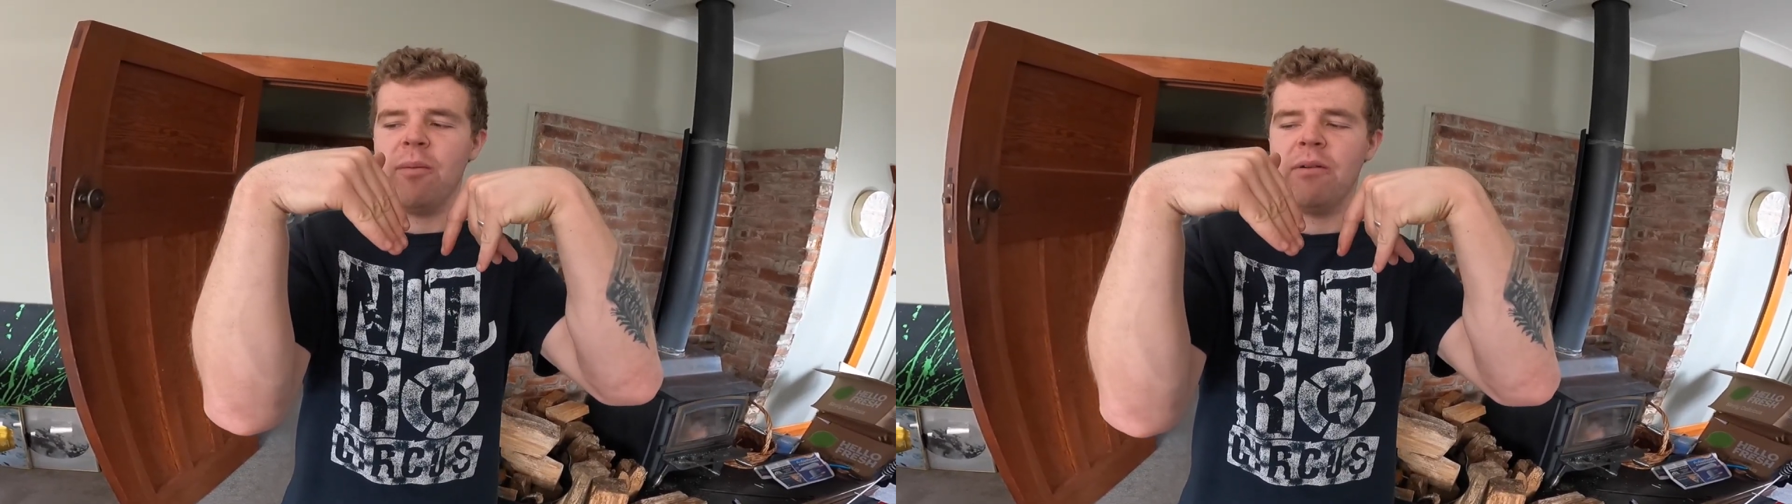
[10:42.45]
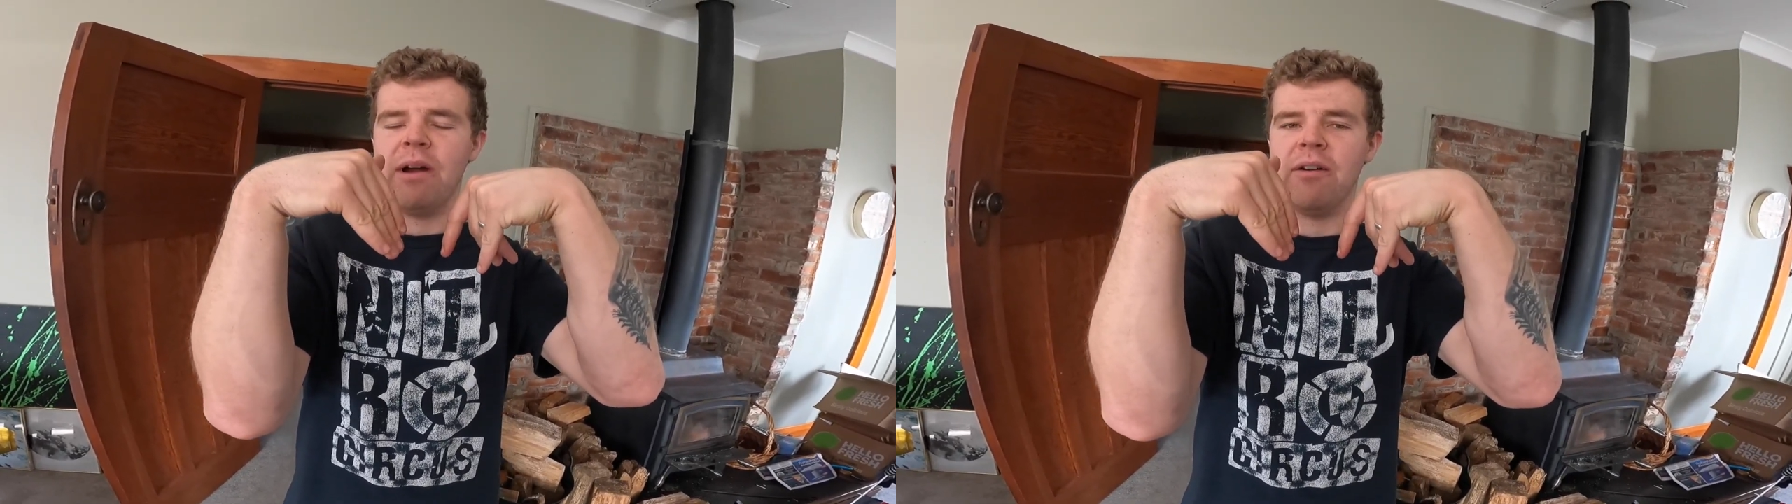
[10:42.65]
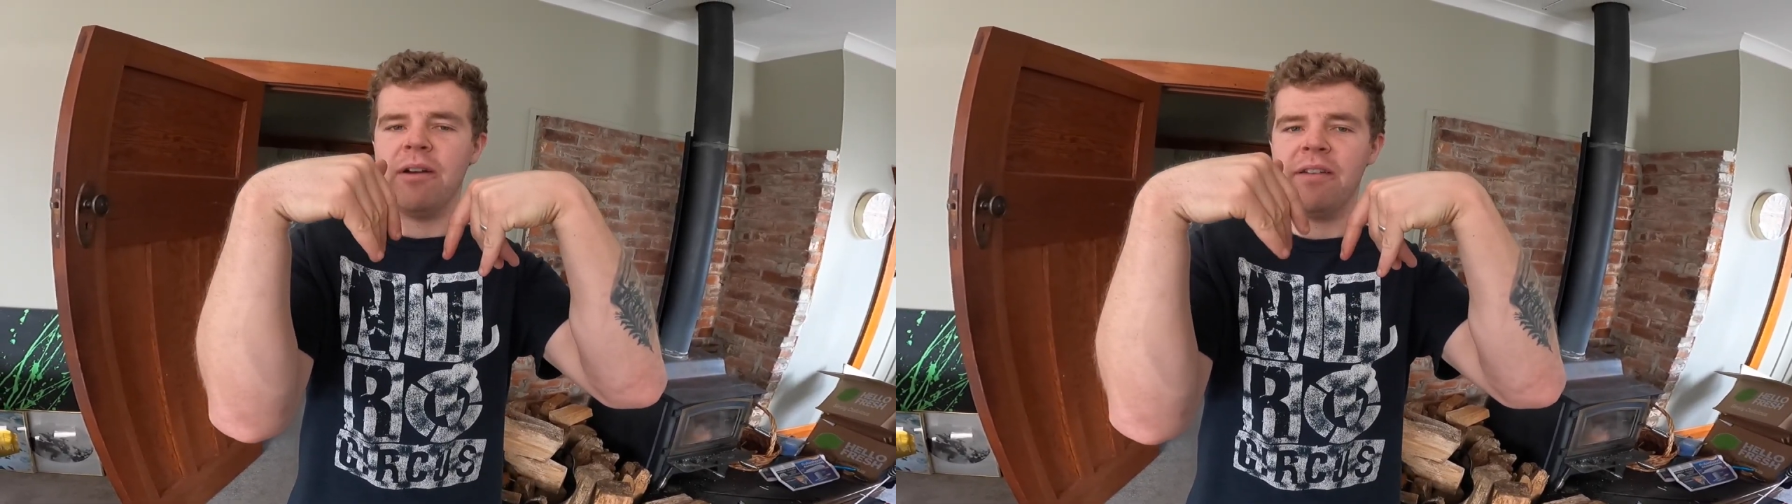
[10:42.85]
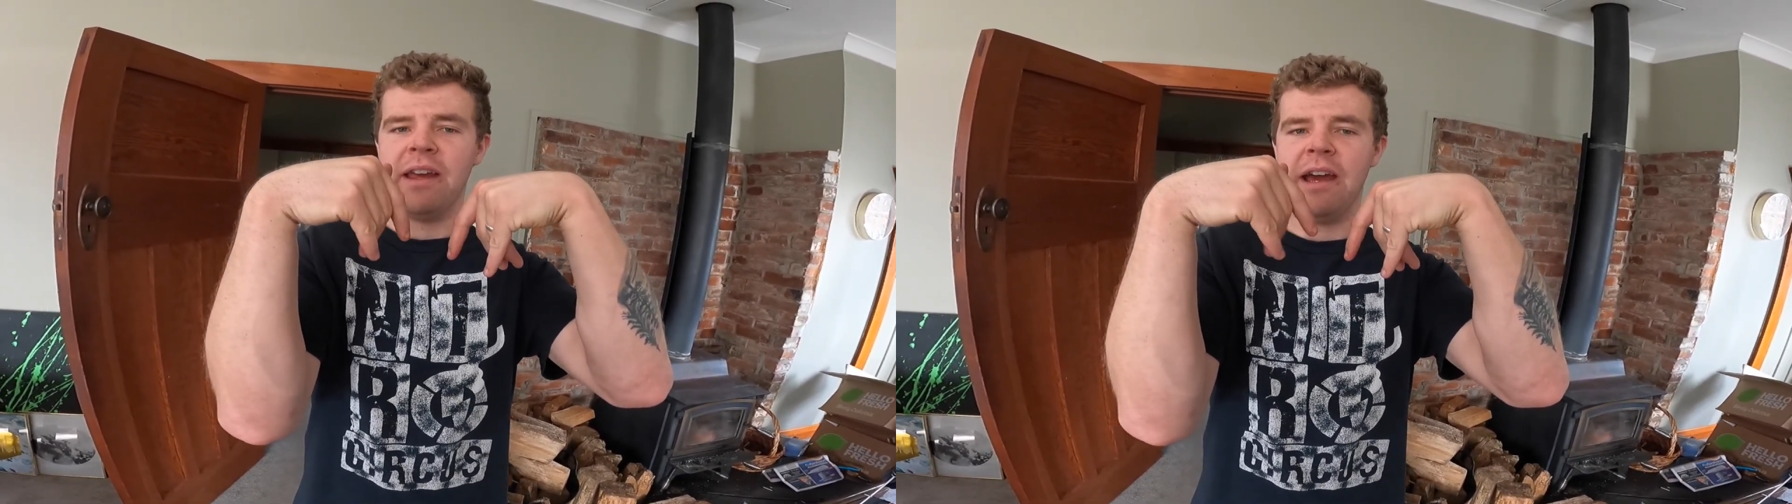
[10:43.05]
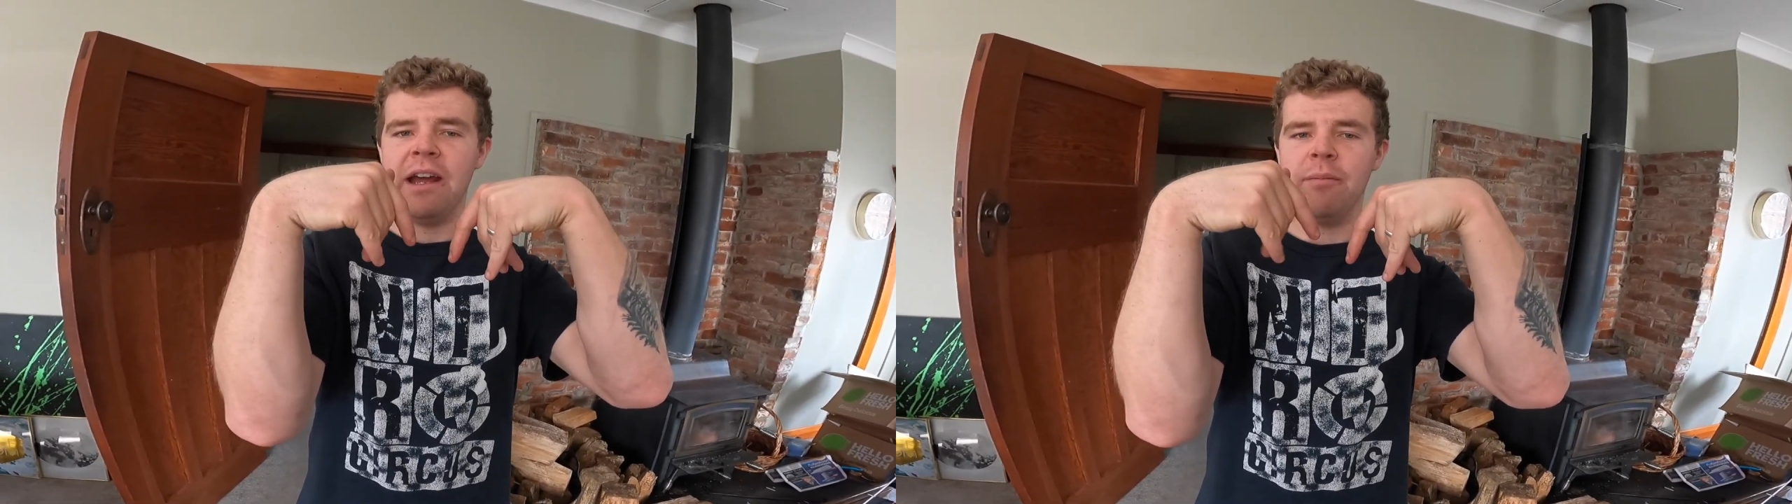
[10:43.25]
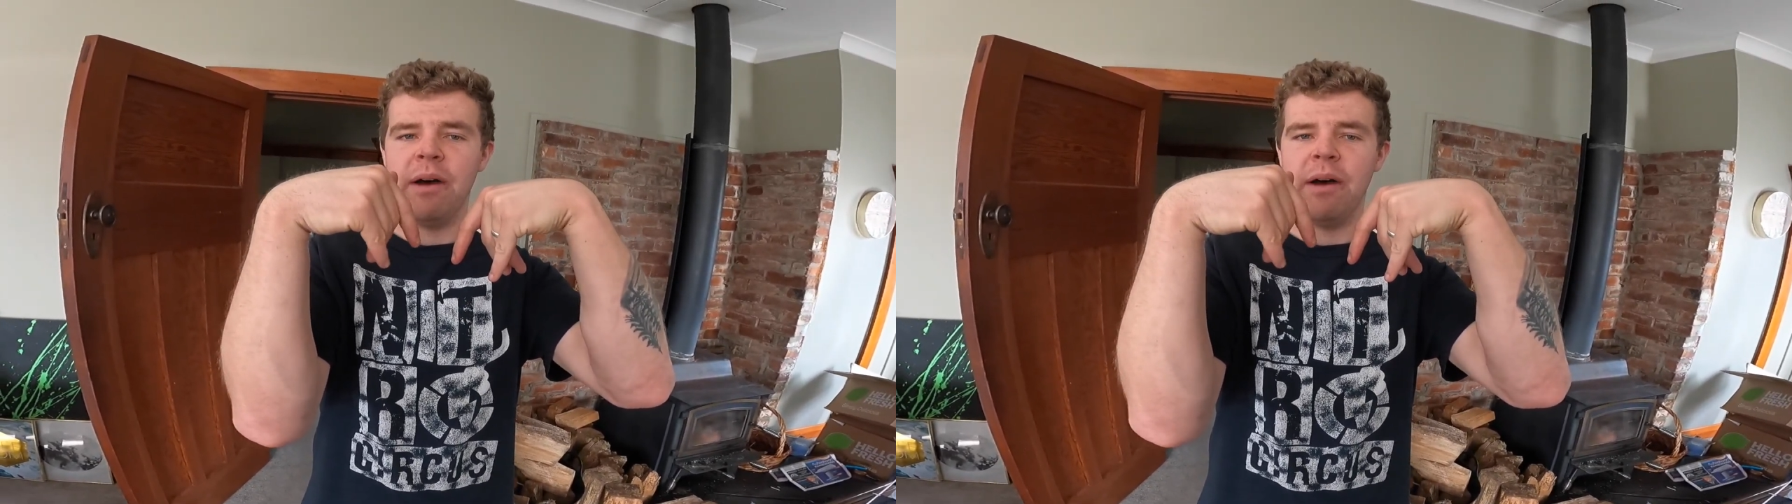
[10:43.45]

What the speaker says: My right wrist can't,